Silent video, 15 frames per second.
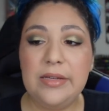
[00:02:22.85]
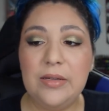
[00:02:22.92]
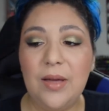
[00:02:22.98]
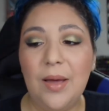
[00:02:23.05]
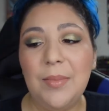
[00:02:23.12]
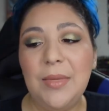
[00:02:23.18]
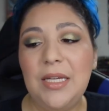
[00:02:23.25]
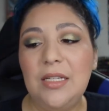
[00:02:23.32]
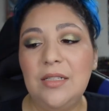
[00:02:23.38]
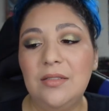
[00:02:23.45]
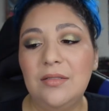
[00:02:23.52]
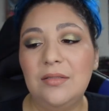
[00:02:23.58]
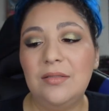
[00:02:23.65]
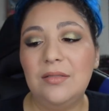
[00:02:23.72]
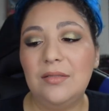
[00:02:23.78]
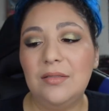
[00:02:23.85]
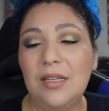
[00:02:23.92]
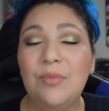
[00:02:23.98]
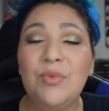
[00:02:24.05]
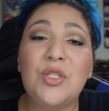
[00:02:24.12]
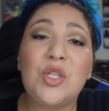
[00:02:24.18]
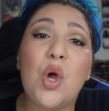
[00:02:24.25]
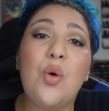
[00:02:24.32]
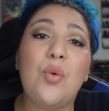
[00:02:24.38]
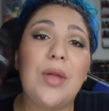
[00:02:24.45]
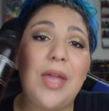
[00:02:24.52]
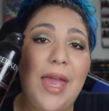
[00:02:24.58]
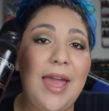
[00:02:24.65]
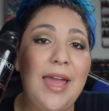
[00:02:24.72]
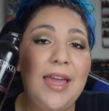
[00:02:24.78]
I mean, it was
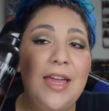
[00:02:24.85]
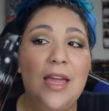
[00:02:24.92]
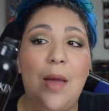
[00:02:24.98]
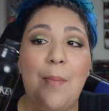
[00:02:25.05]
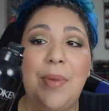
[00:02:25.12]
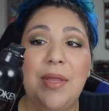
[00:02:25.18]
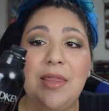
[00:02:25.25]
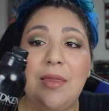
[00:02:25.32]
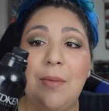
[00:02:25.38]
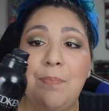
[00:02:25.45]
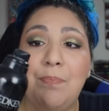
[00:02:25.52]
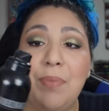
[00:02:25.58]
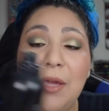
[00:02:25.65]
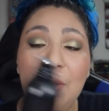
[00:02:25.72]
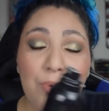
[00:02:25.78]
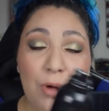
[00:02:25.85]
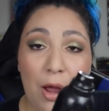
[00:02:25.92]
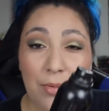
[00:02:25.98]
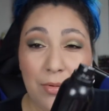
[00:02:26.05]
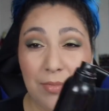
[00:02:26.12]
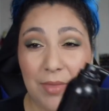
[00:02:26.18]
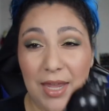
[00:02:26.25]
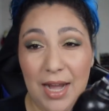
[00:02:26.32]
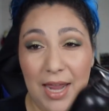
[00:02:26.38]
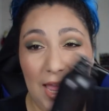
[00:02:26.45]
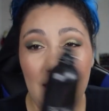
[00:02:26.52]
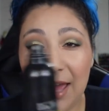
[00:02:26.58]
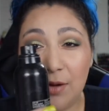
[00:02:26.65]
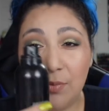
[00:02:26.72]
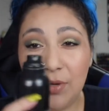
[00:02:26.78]
okay but the big problem that i
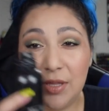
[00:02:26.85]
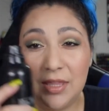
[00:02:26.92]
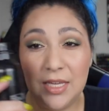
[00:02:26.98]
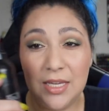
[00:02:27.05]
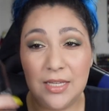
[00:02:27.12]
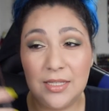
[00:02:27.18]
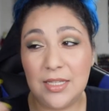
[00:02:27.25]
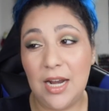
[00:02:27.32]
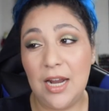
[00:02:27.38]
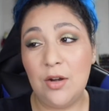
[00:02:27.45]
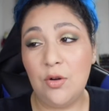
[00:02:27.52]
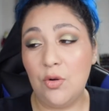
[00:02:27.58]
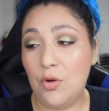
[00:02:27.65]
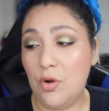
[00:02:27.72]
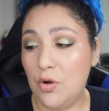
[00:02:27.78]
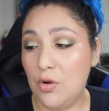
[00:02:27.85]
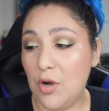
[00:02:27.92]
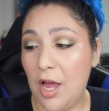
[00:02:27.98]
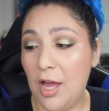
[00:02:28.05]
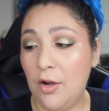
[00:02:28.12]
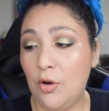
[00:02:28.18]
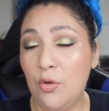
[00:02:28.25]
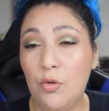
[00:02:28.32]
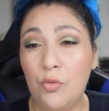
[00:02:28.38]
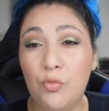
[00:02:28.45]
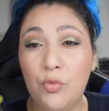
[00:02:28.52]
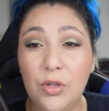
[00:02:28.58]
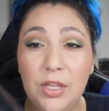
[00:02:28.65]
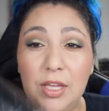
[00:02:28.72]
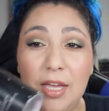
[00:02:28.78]
had with this and i don't i don't
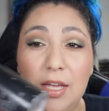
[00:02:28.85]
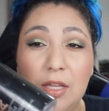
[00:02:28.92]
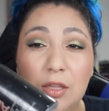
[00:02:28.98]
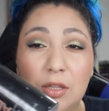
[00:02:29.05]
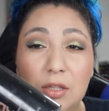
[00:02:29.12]
really